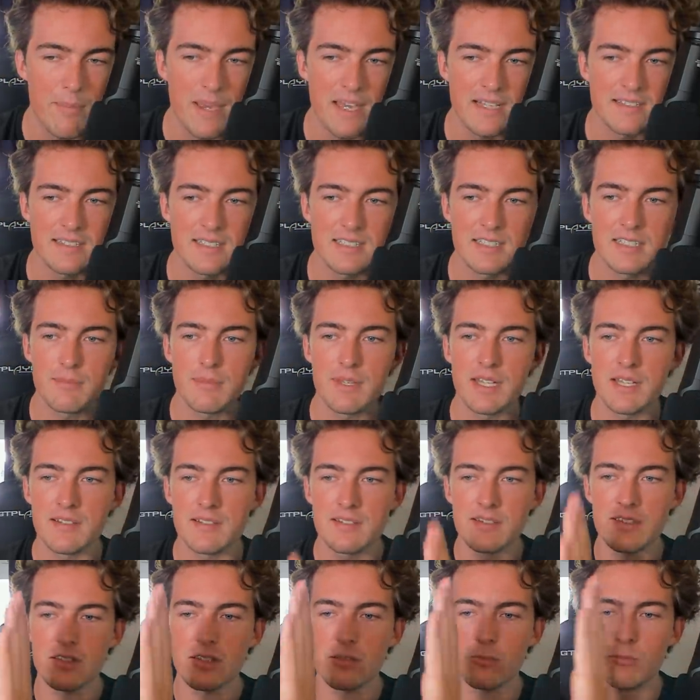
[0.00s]
basically means
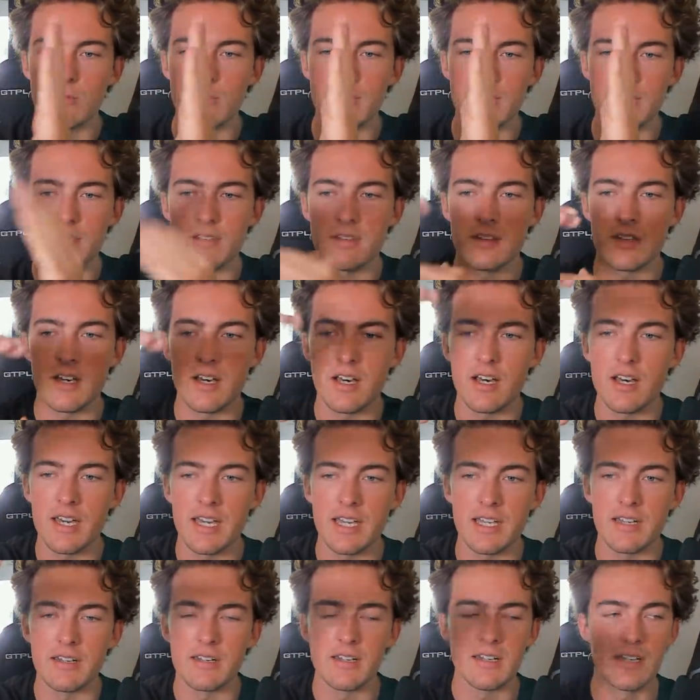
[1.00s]
that the width and the
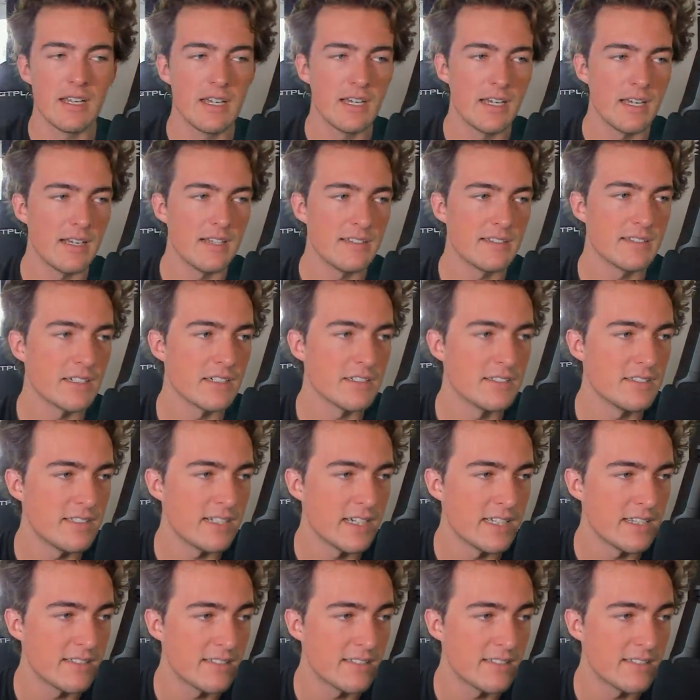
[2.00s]
height is going to stay the